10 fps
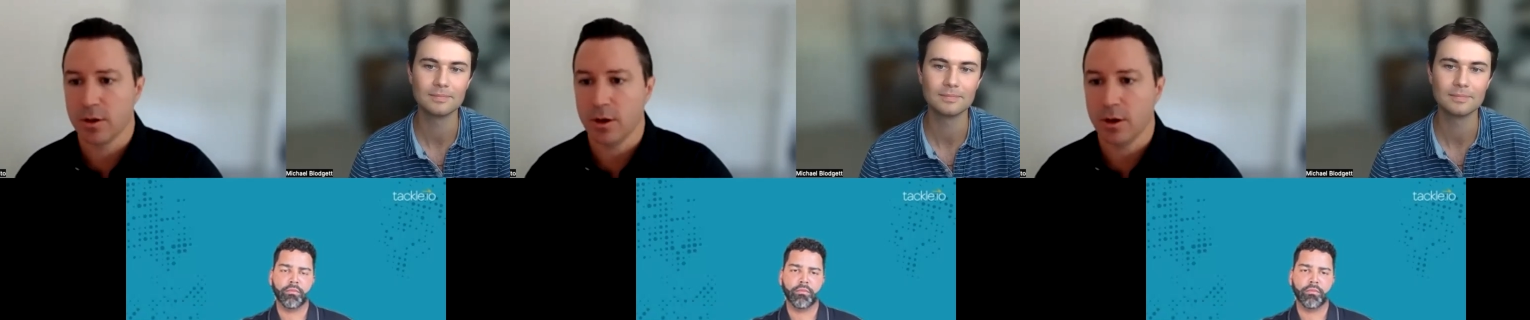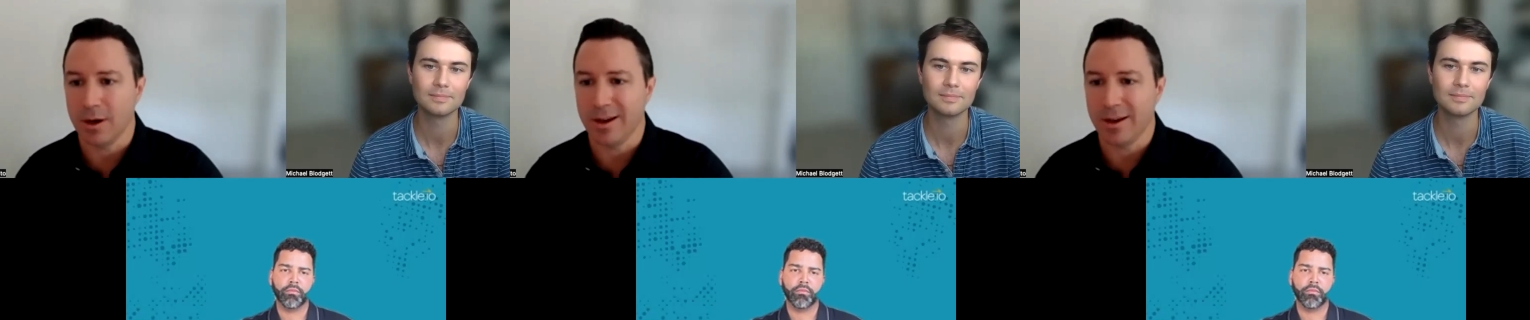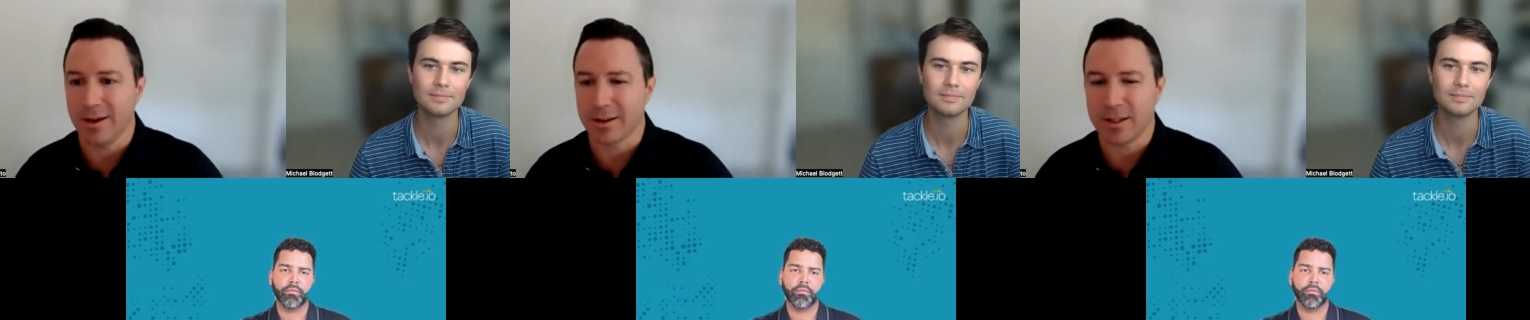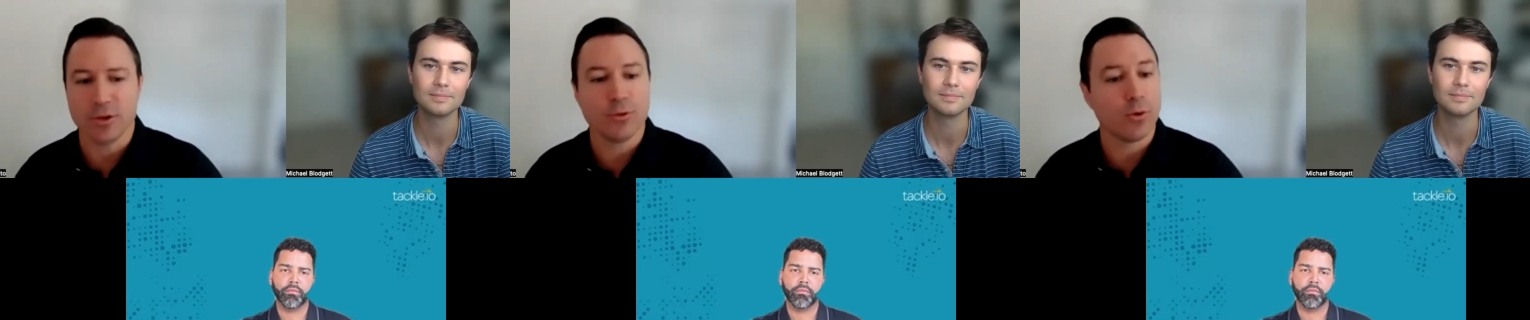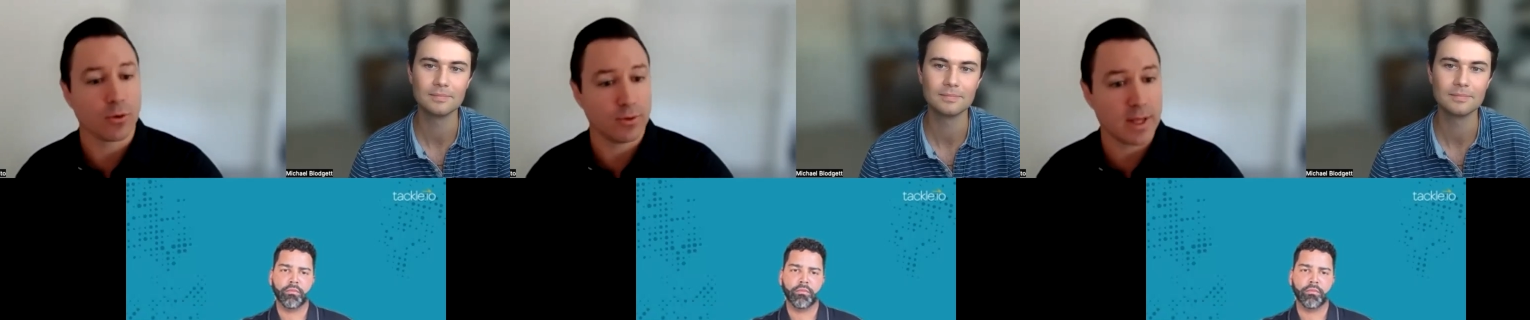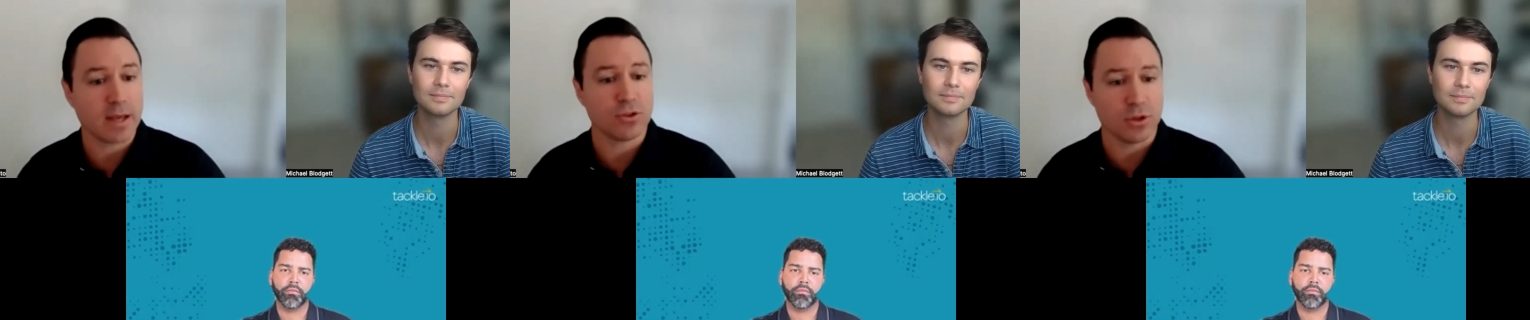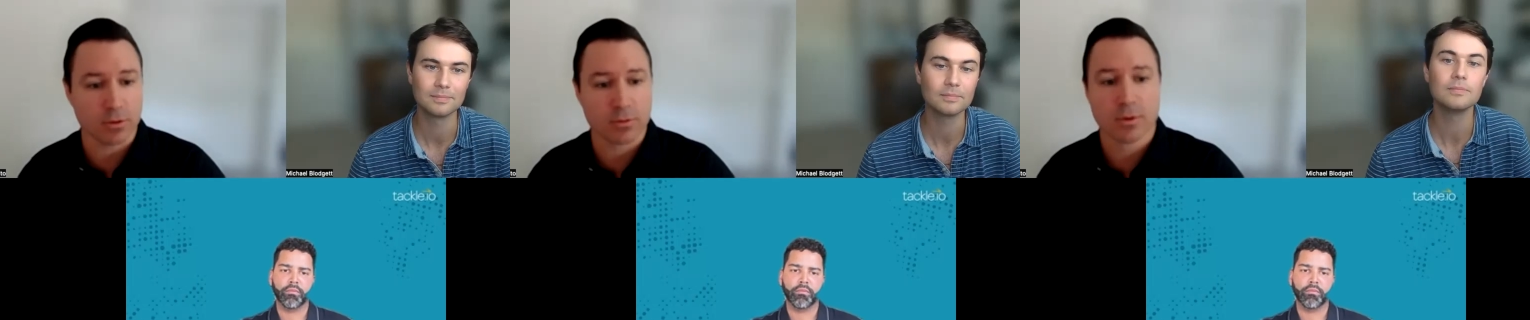Speaker 1: uh, in Q4 of last year.